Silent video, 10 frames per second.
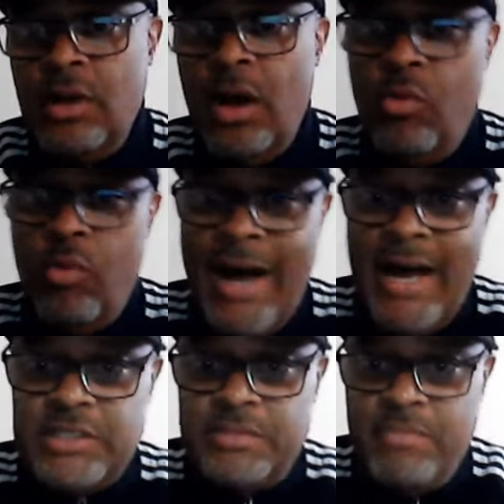A
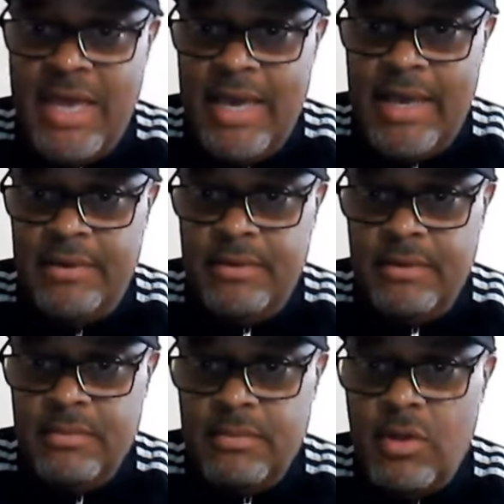wise man
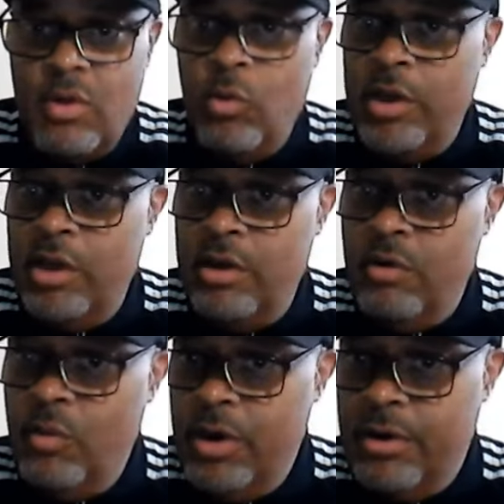will hear
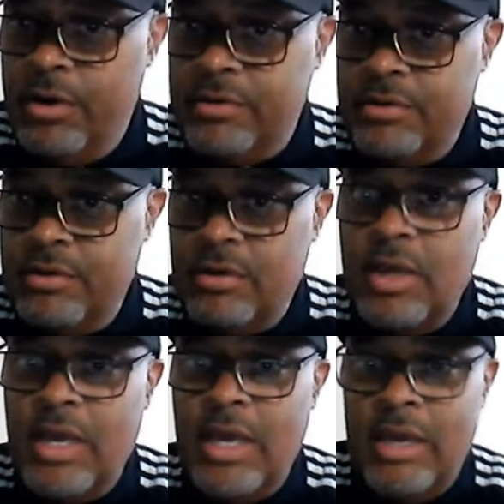a word
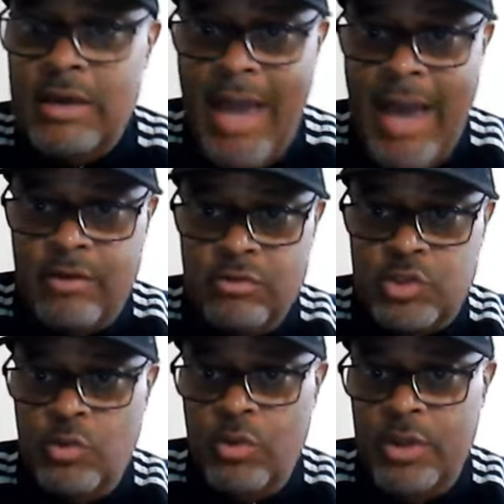and add on
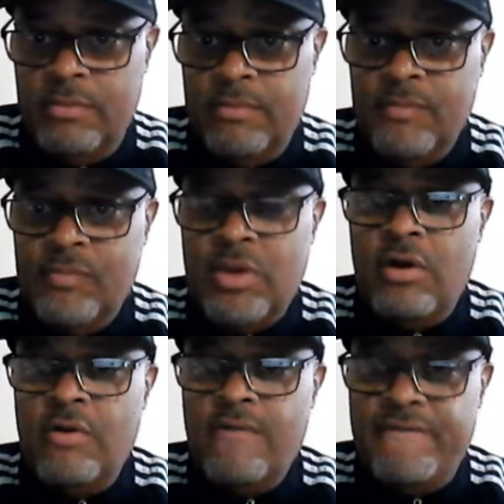to it.
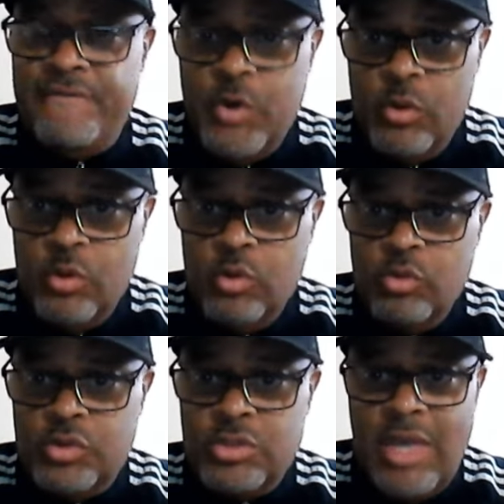
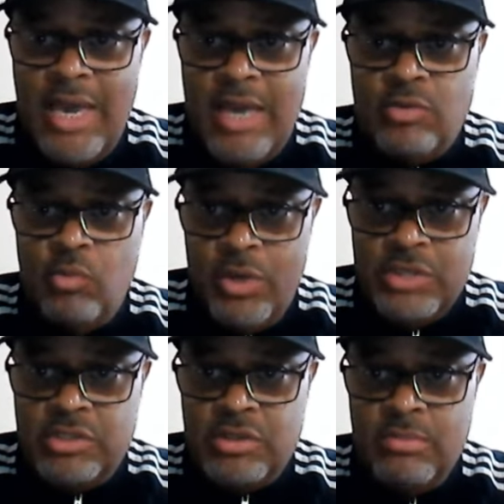Fools hate
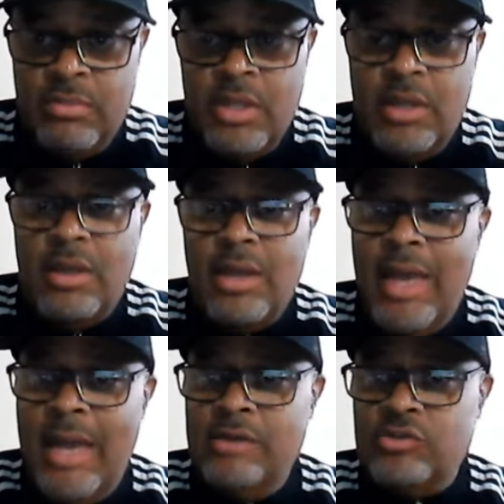wisdom
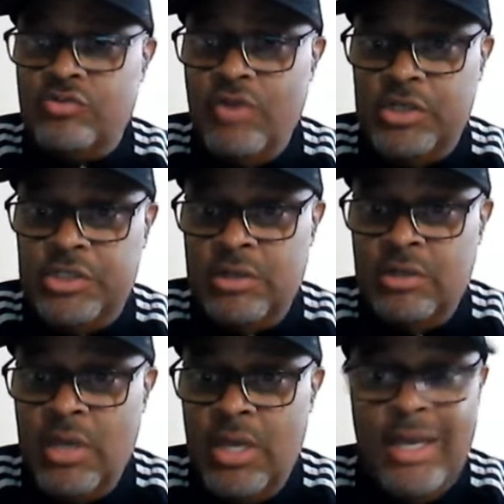and
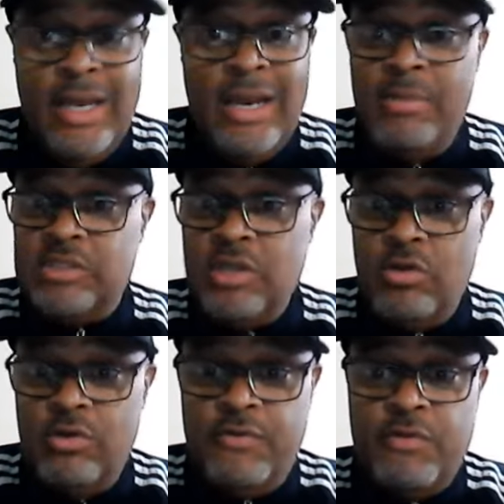instruction. And let me
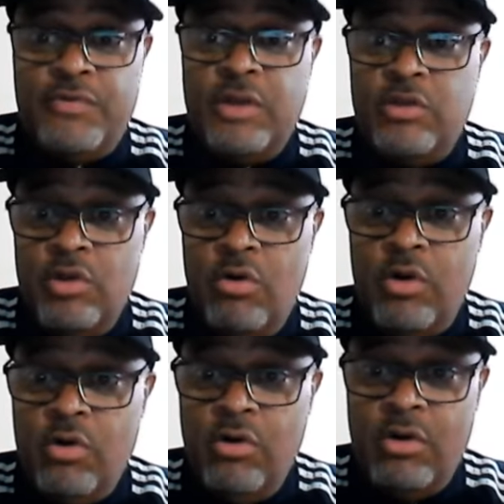tell you, if you think you
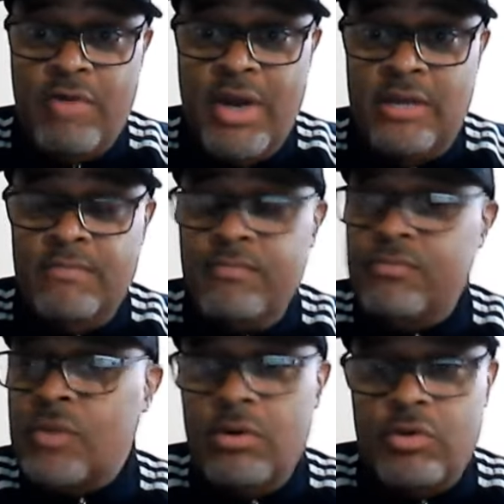know it all already,
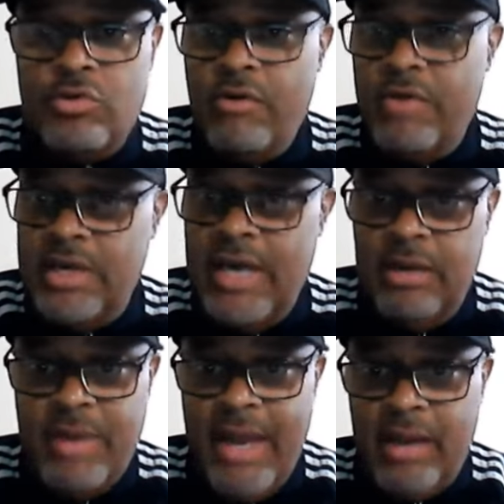you're already
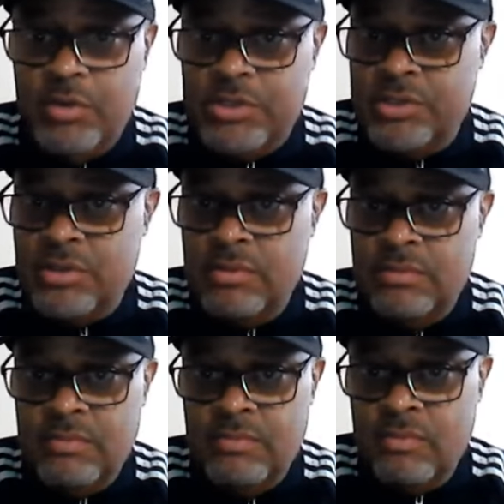headed backwards.
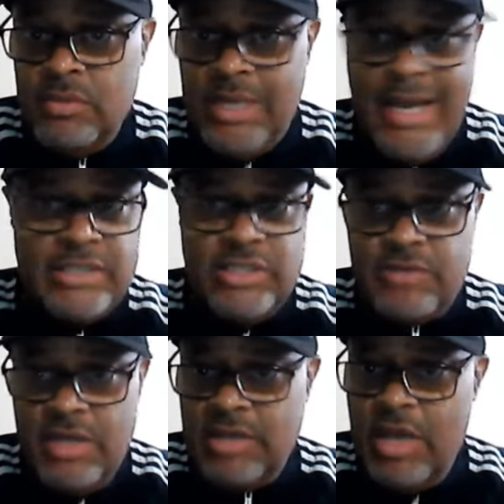The guys that think